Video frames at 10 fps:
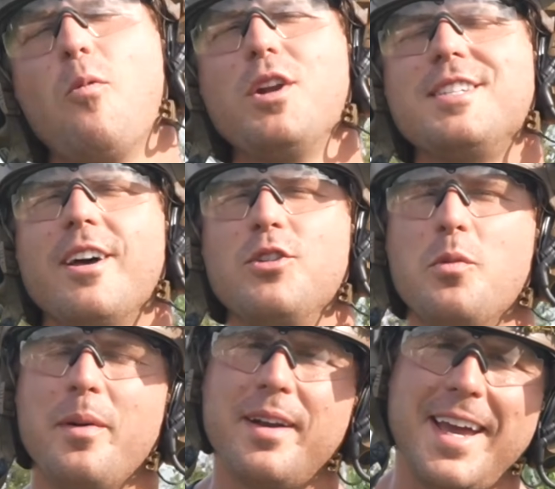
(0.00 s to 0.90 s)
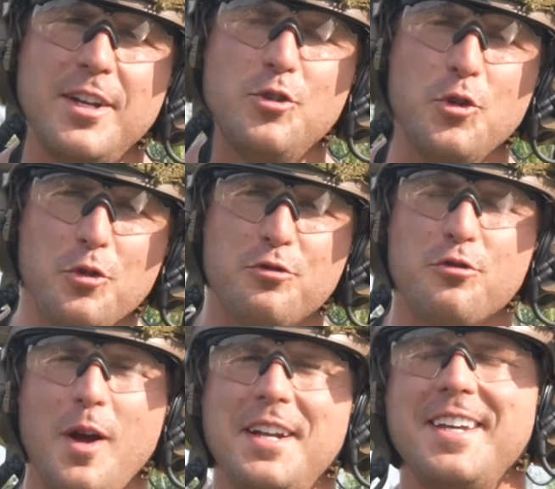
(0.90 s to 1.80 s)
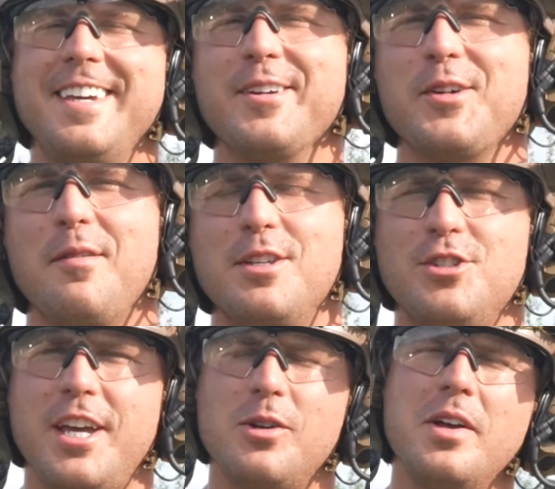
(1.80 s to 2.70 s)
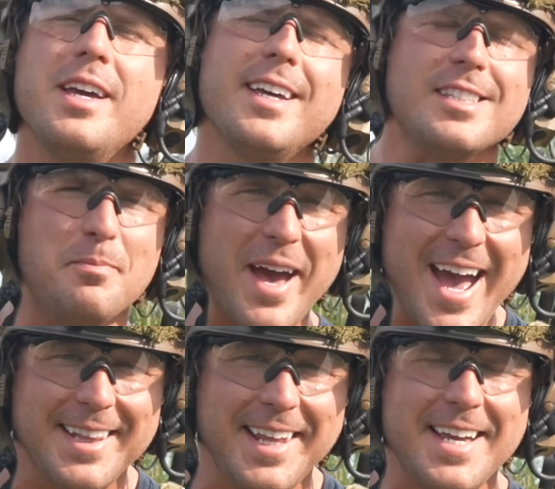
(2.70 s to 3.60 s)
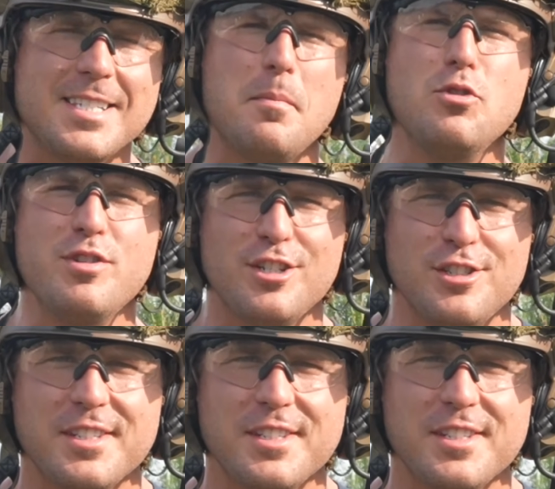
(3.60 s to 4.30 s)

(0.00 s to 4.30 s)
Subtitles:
want to tell you about a new friend here of the channel. It's Badlands Munitions